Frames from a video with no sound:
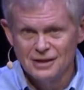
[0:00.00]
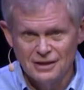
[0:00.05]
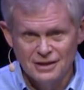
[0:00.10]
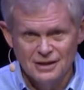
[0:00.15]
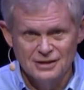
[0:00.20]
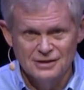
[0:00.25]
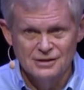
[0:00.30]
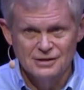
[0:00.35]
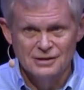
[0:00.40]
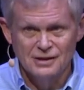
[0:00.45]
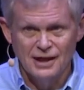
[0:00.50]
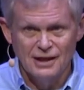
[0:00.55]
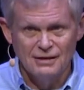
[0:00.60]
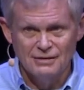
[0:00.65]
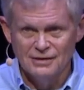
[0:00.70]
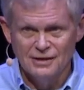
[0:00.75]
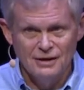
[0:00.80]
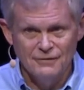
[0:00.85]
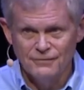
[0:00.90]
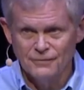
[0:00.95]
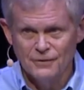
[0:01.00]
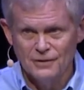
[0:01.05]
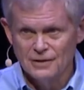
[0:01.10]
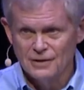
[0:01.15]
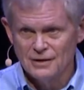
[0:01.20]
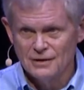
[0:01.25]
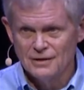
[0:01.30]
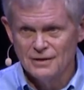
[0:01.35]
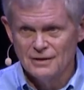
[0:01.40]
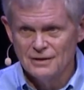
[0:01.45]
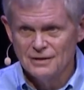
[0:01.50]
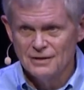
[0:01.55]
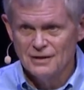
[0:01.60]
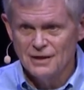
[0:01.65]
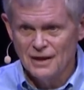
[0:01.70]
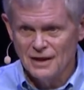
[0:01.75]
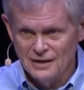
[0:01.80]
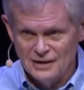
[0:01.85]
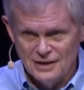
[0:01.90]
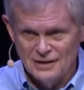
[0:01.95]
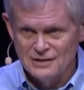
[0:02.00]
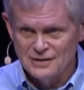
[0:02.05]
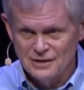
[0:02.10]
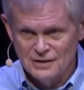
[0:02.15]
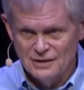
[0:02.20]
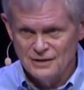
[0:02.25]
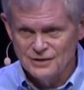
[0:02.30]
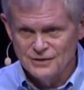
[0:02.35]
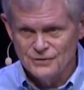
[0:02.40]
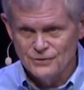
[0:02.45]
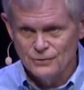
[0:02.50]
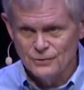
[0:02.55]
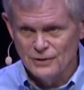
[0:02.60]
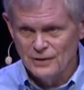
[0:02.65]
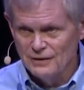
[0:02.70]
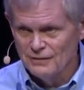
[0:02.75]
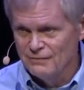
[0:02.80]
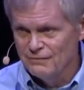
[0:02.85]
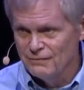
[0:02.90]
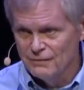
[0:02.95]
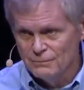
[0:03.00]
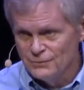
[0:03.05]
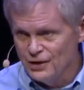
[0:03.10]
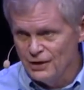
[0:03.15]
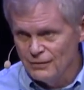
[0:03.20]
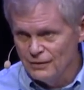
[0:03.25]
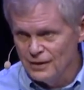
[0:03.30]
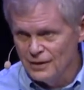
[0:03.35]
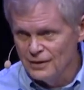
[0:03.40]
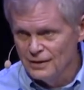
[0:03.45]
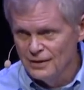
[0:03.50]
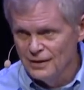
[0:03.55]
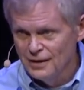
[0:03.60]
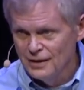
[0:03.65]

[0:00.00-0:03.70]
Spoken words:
us. How different God is in this story from Jonah.